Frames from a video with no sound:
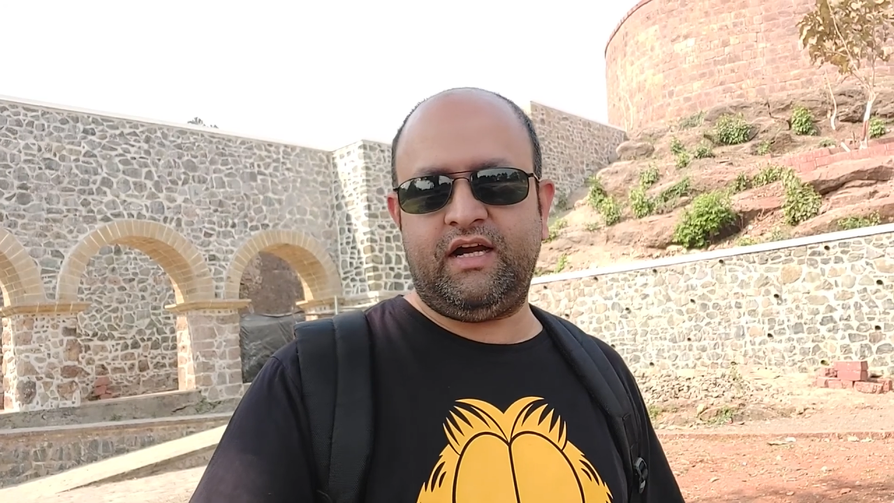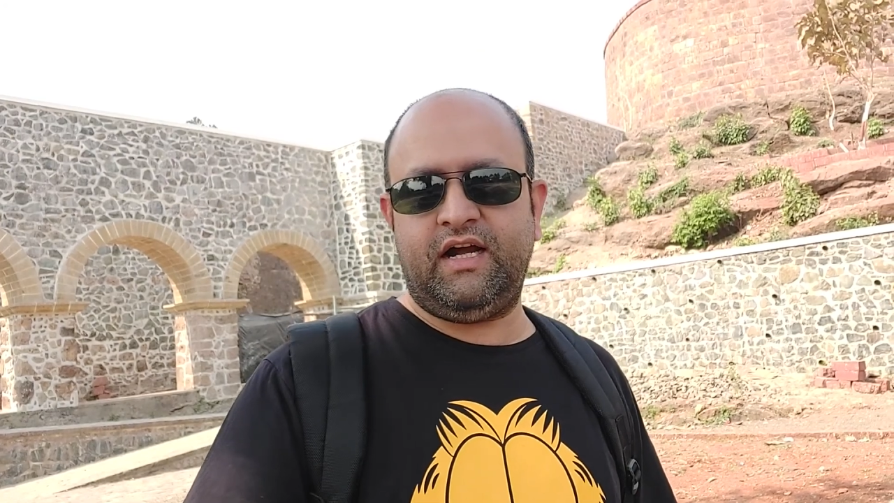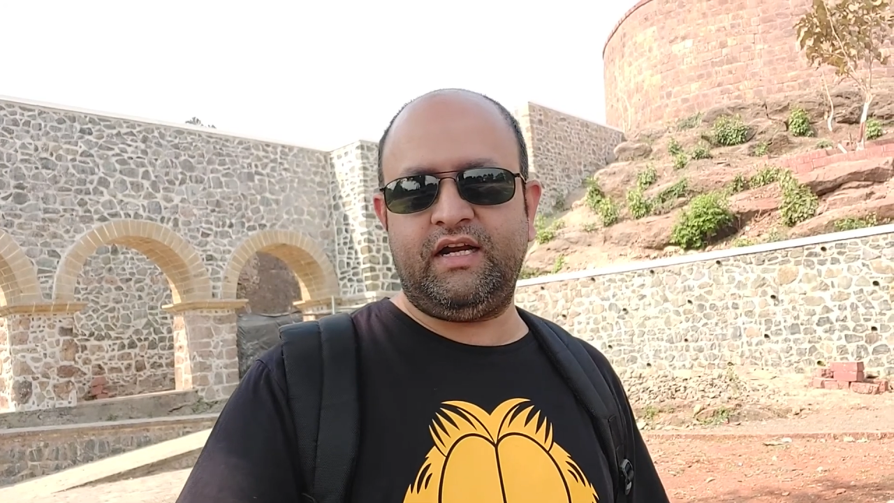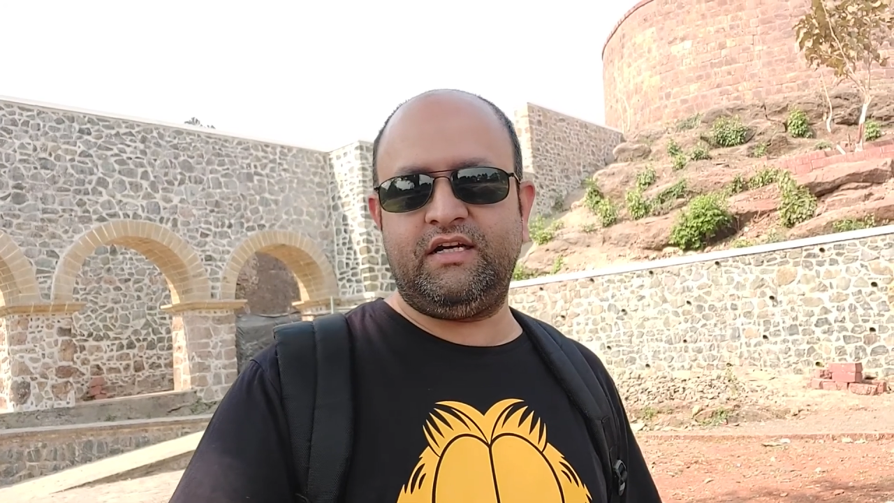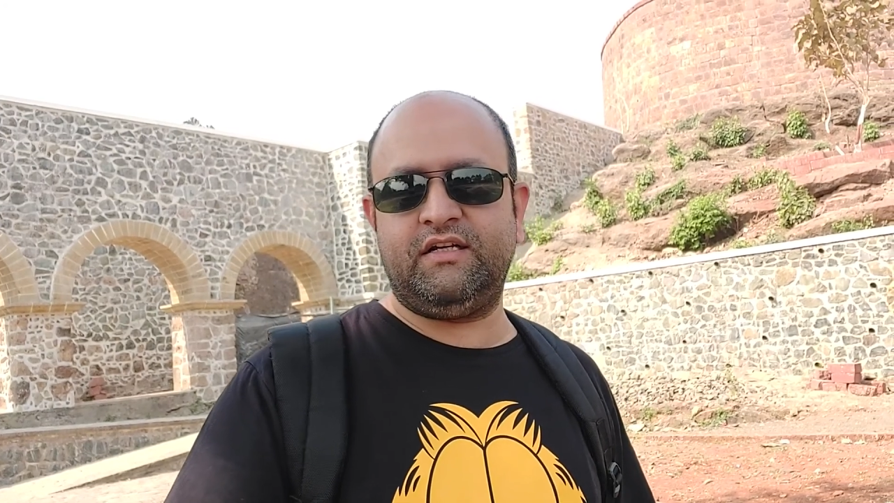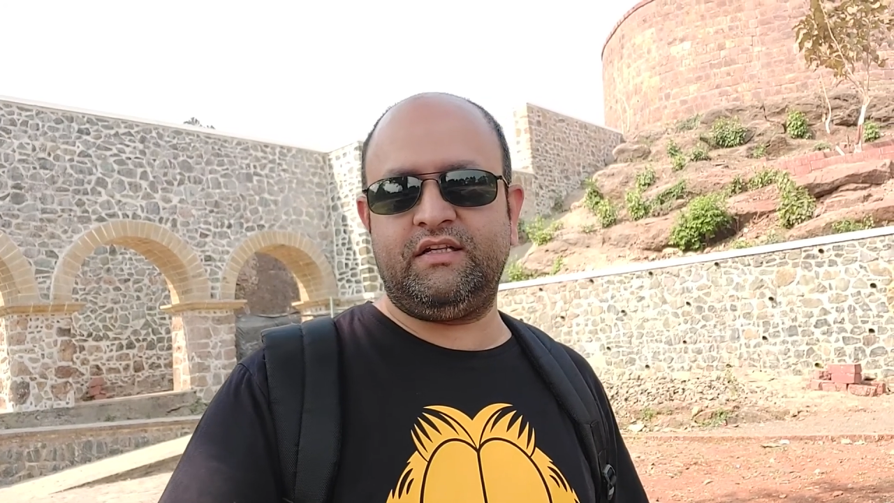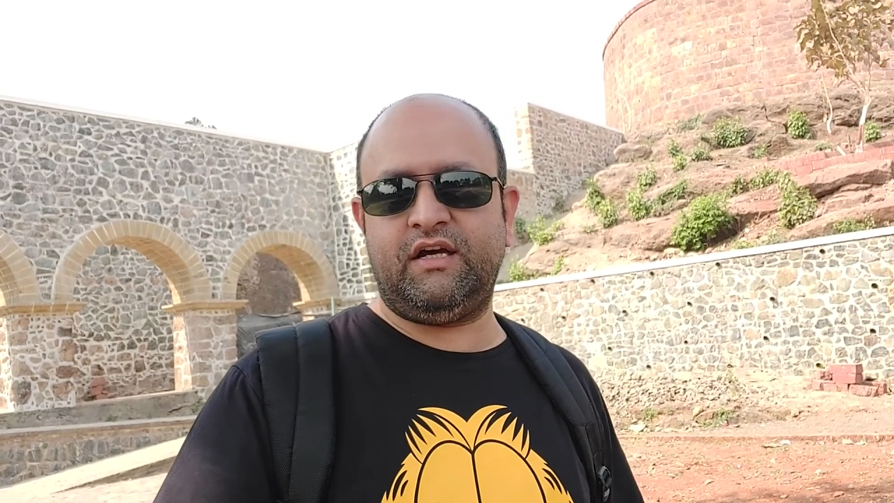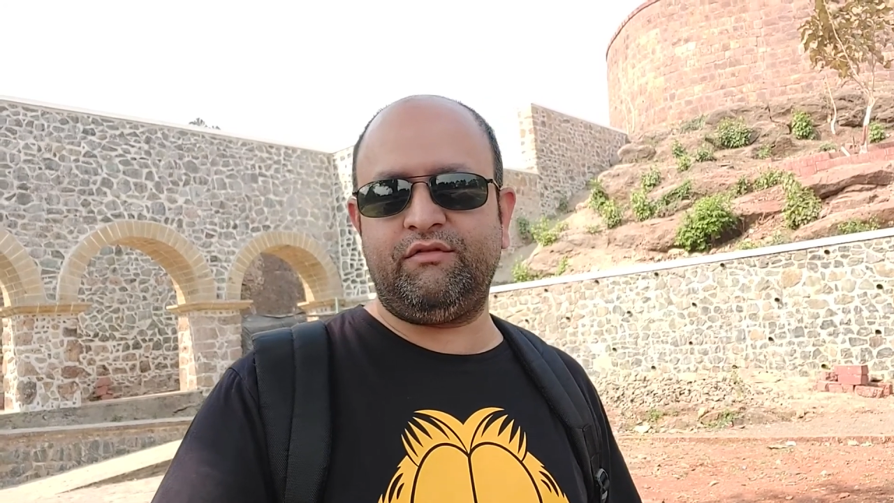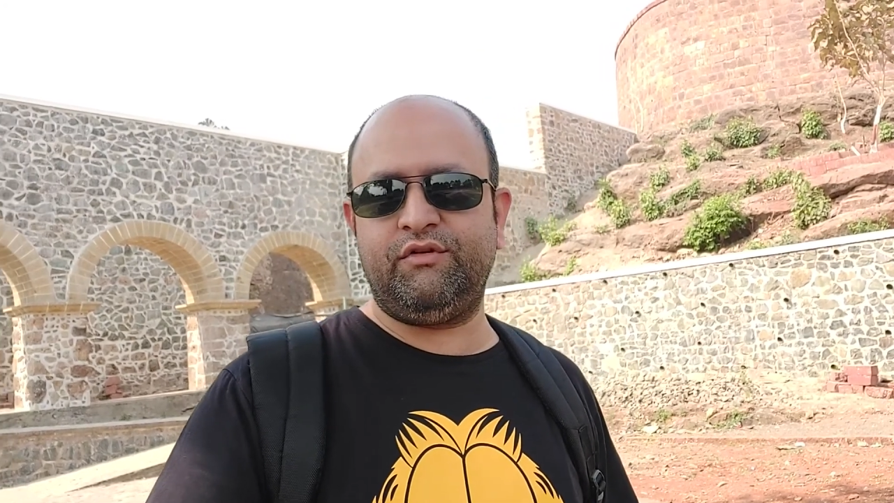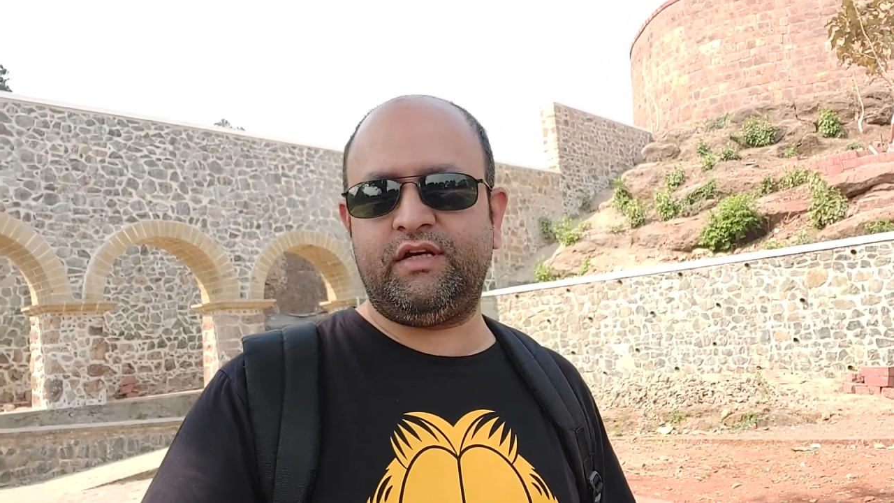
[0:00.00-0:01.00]
and
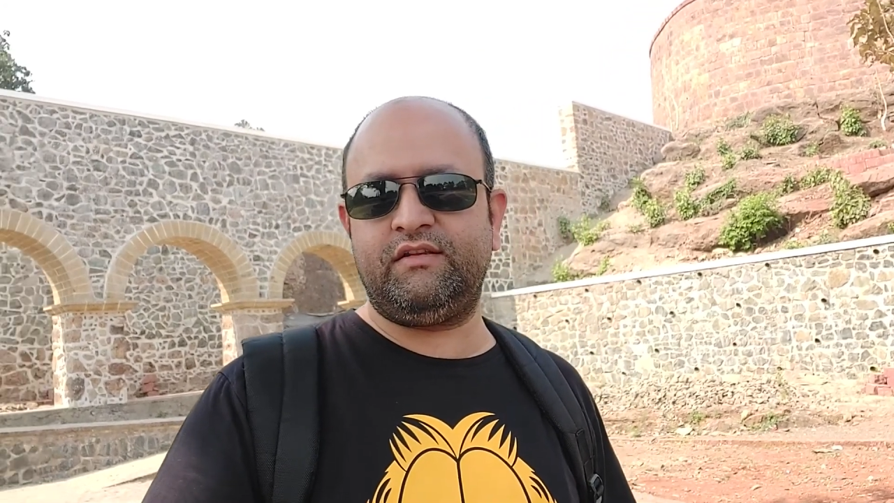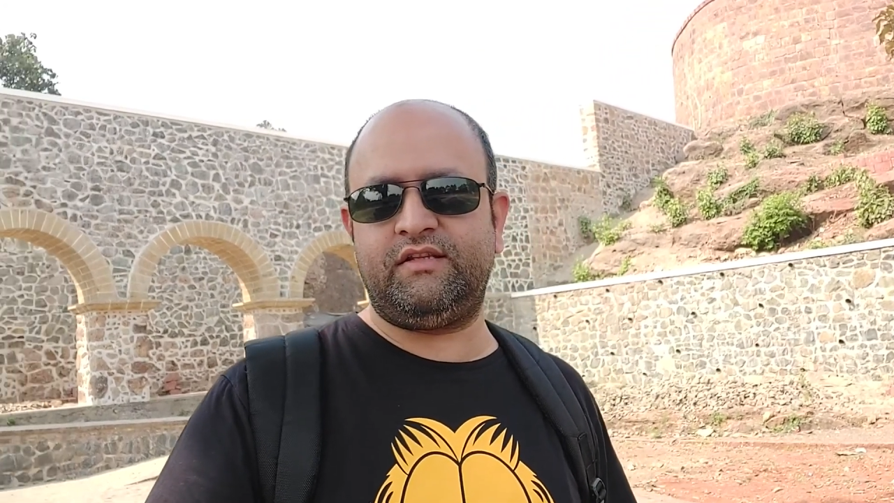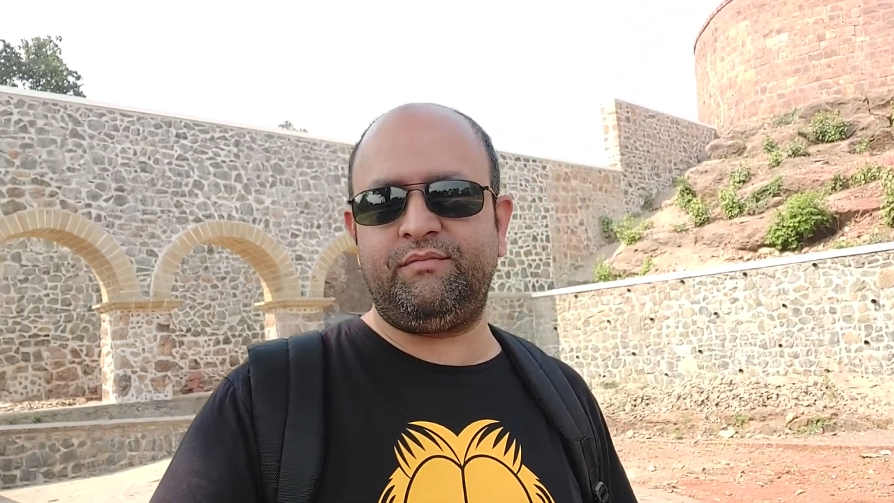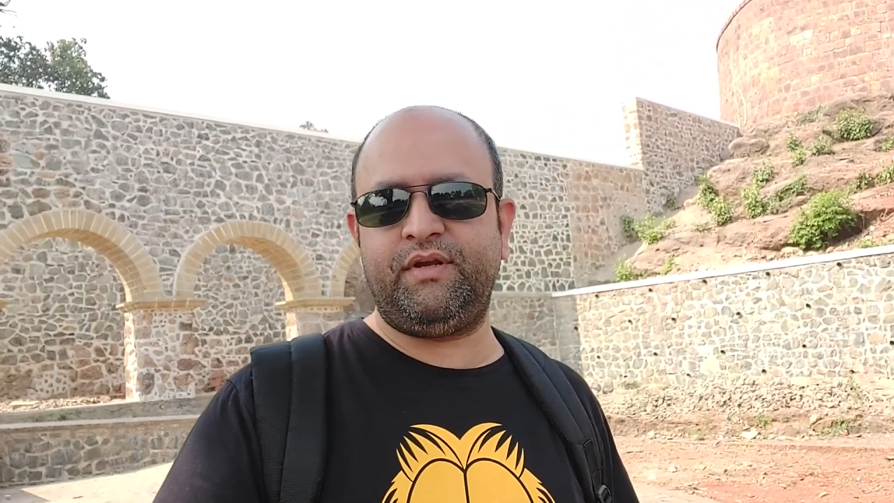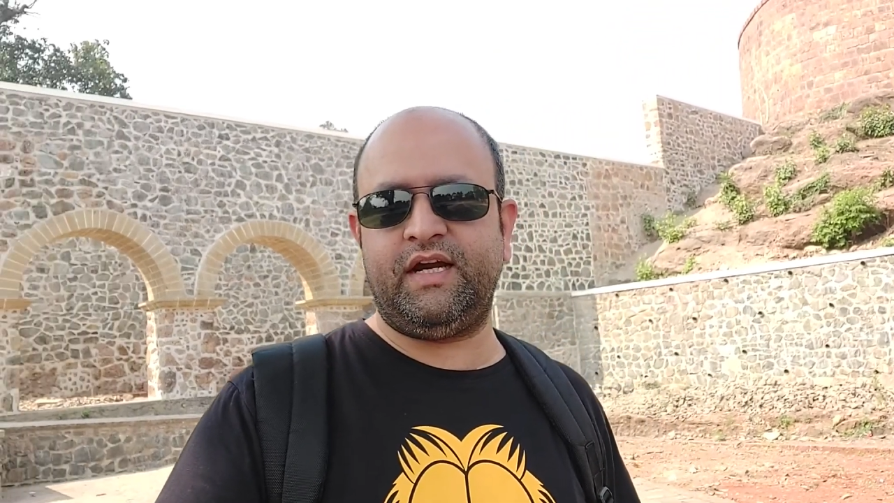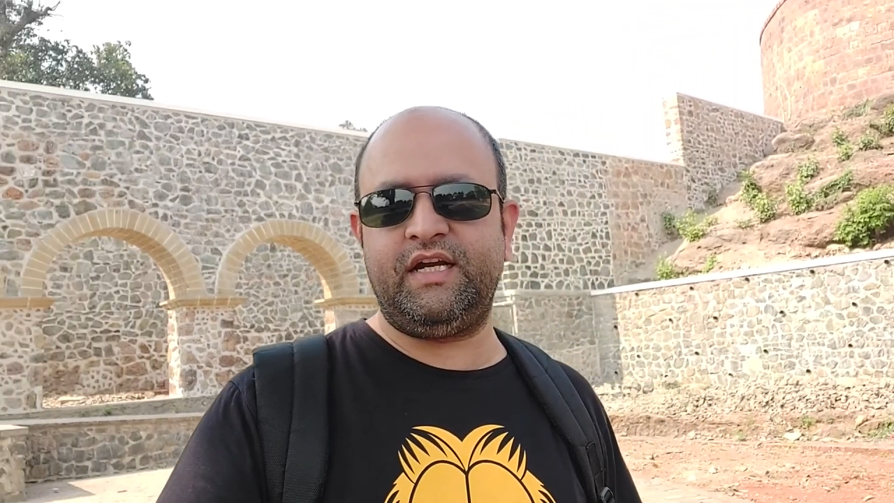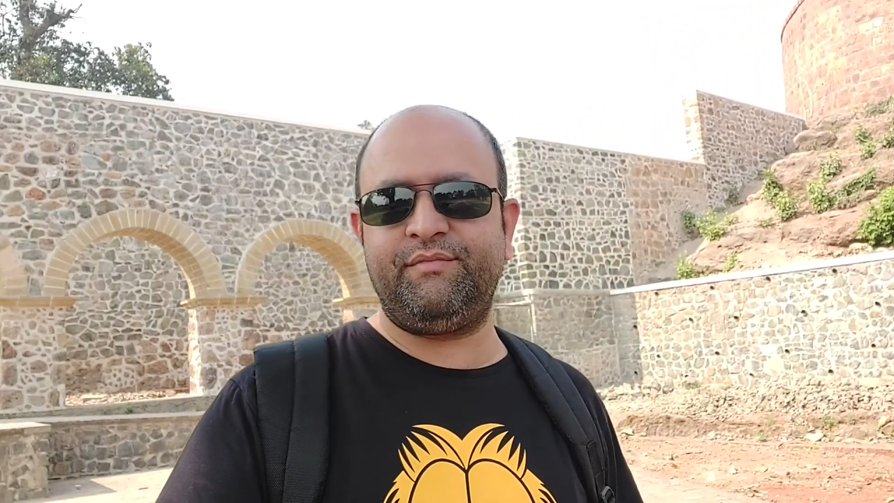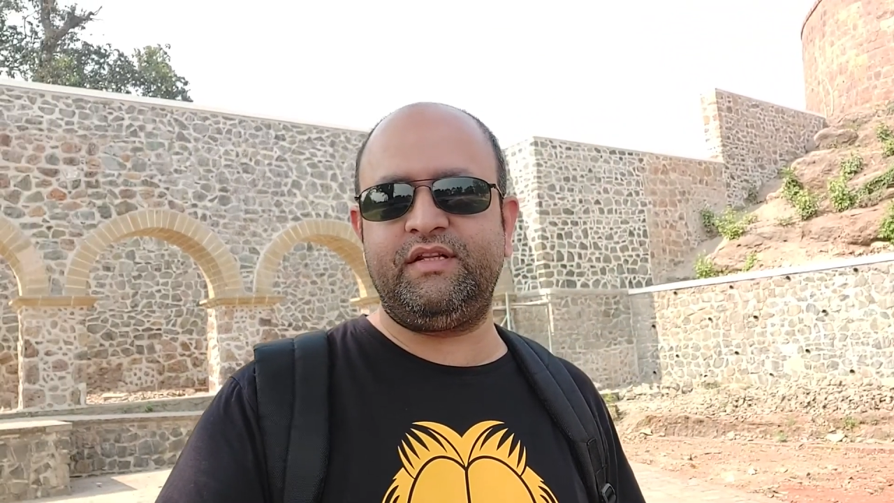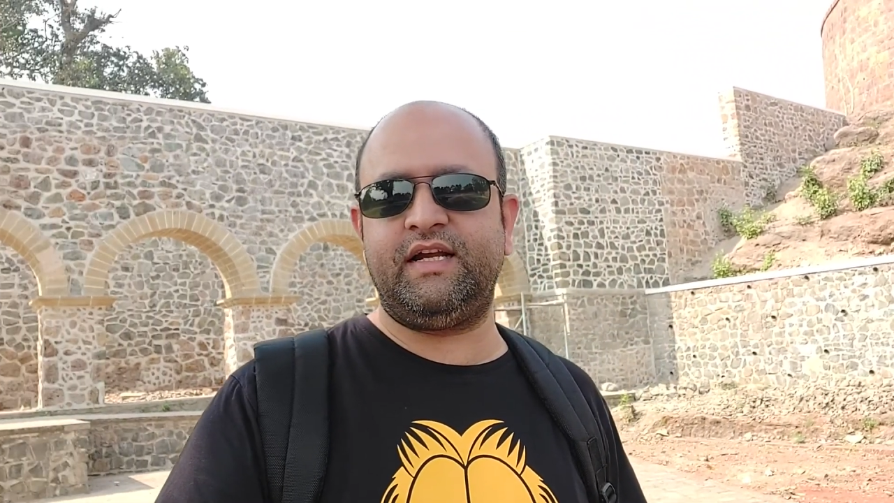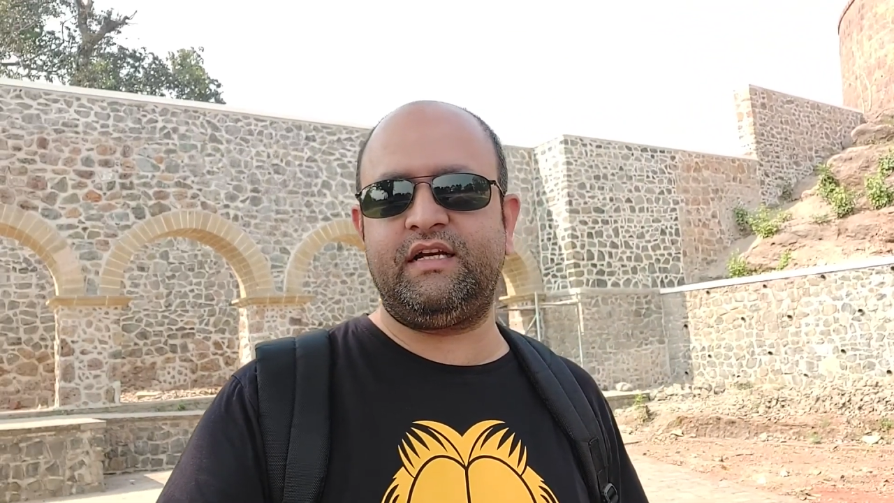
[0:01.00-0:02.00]
now you can see behind
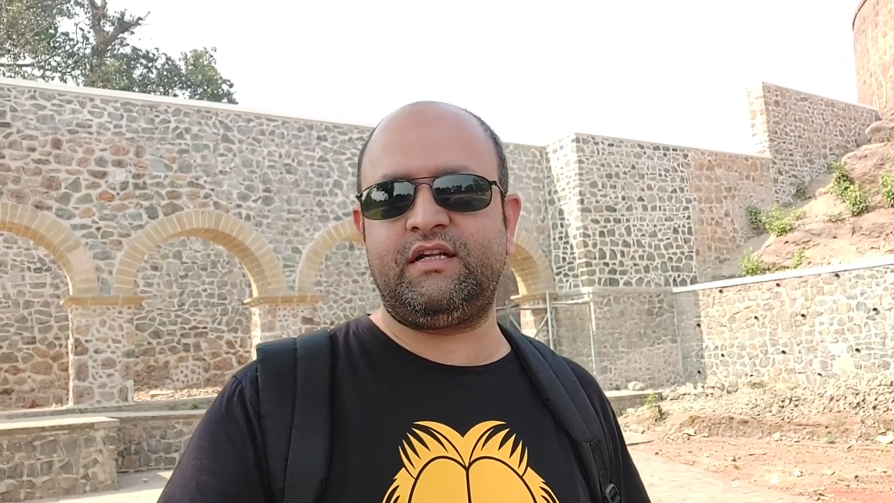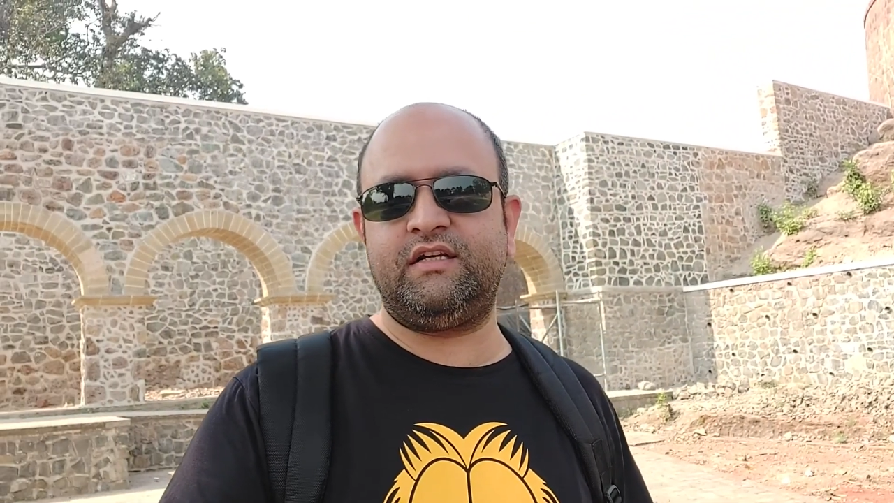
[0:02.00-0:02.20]
me that